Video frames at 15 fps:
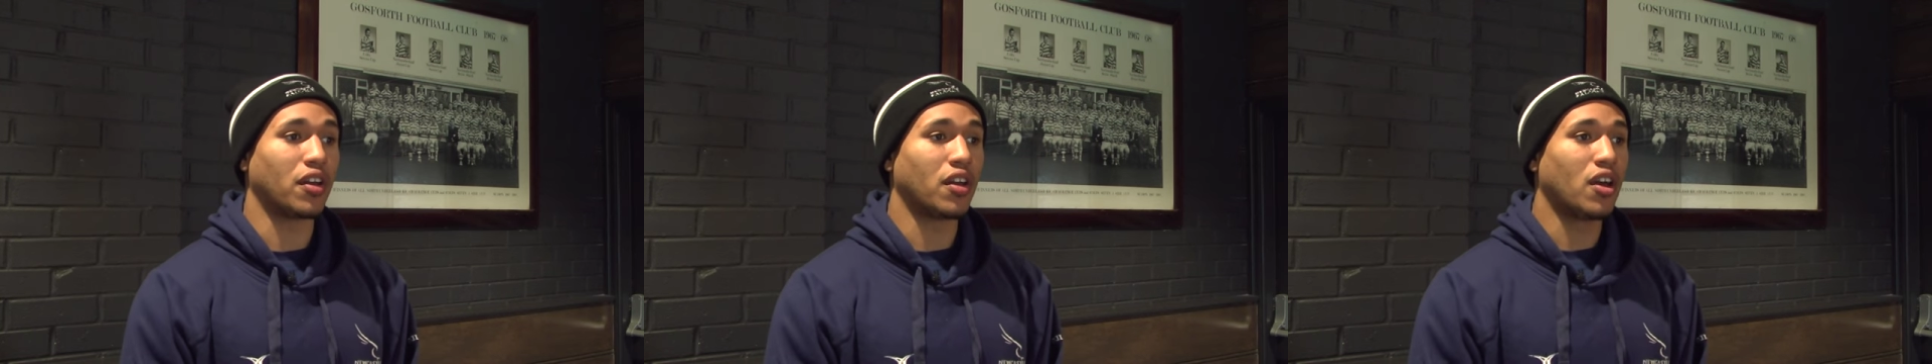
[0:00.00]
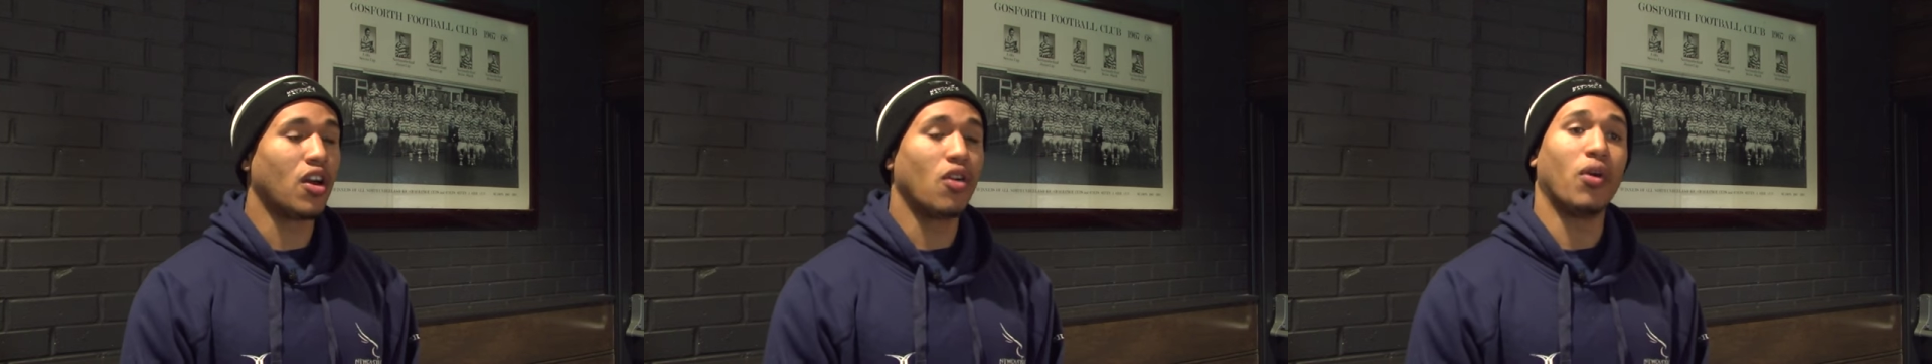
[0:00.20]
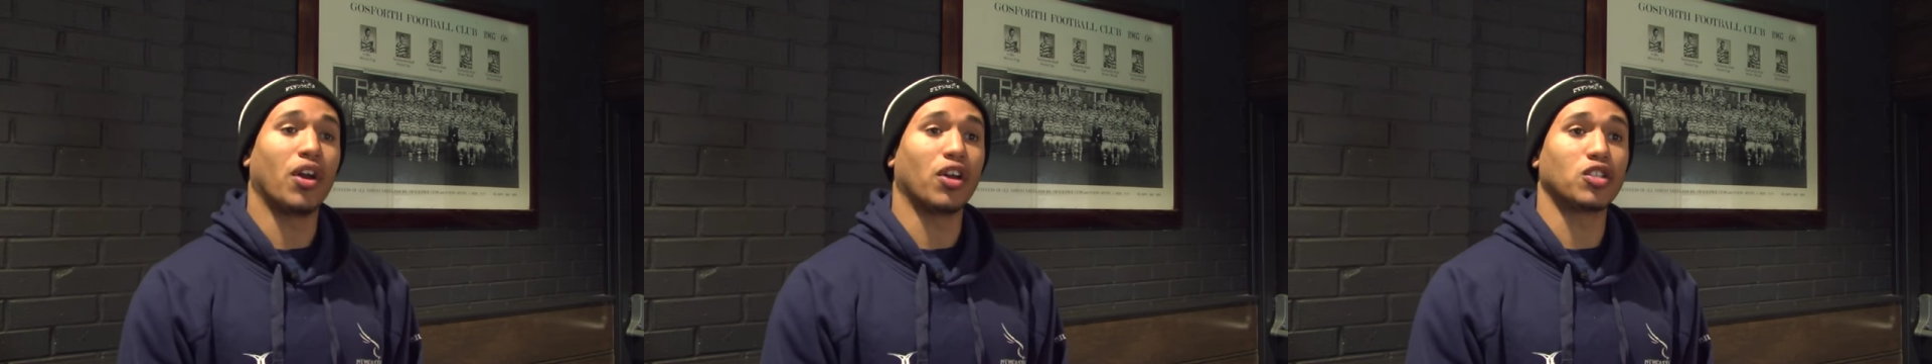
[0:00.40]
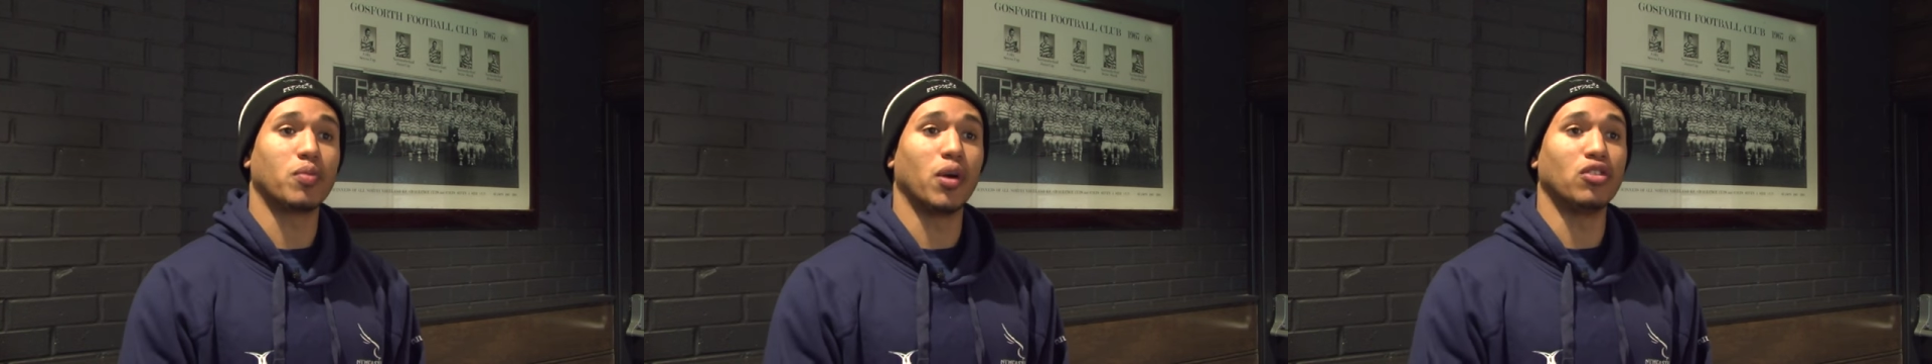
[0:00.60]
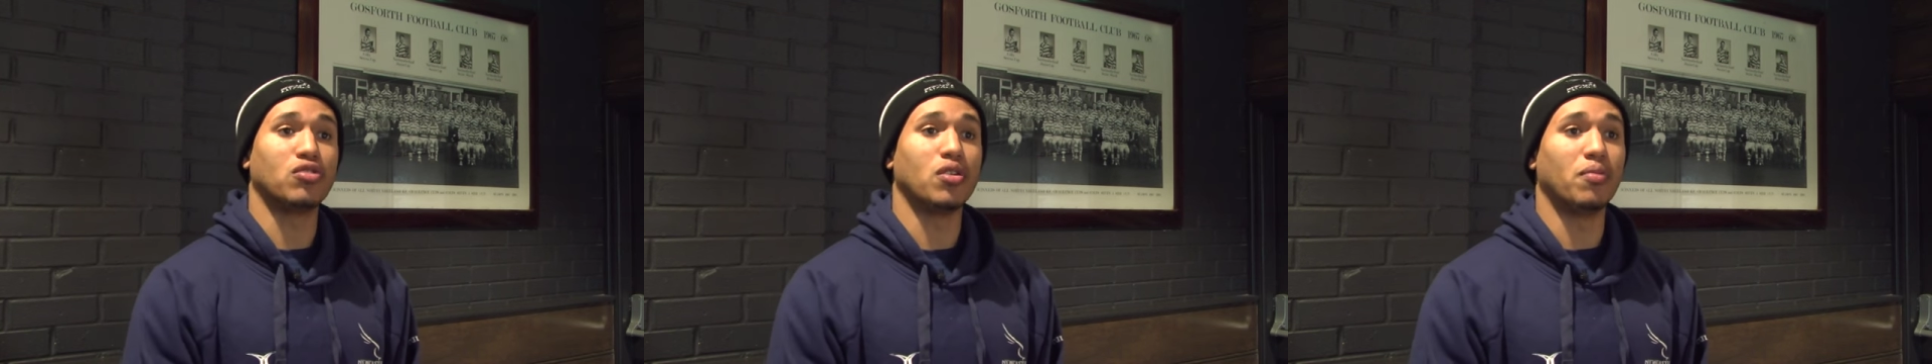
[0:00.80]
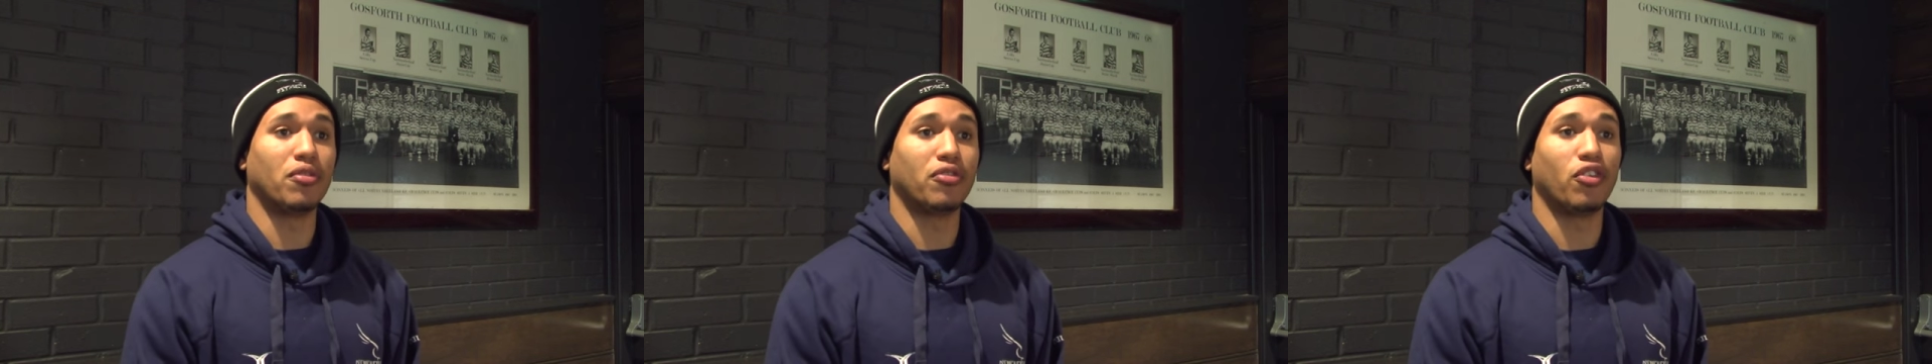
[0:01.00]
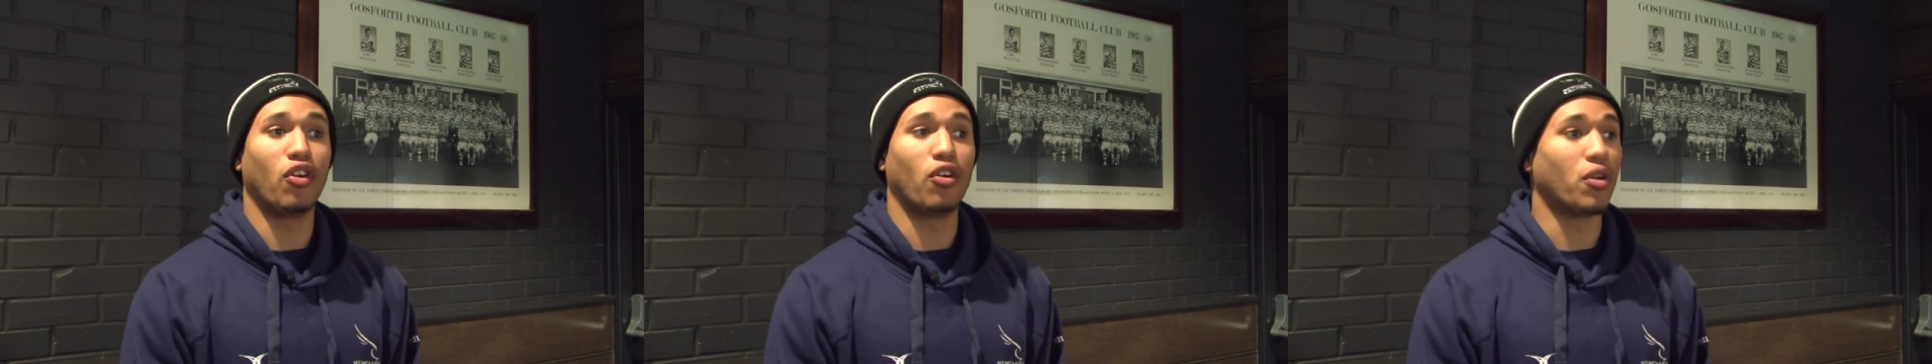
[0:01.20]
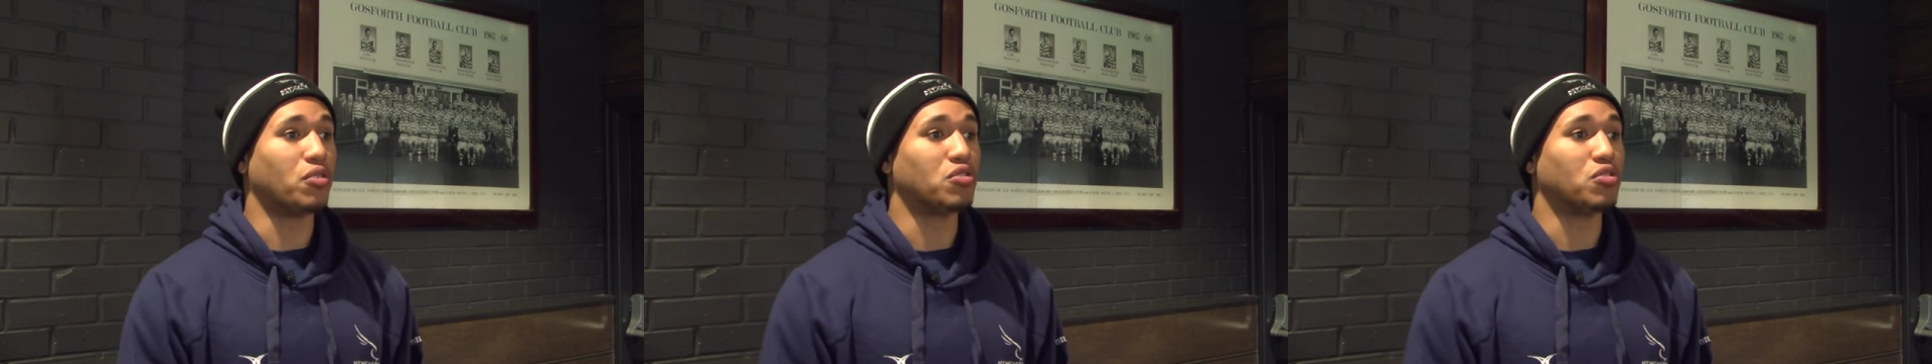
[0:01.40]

And when I spoke to him before,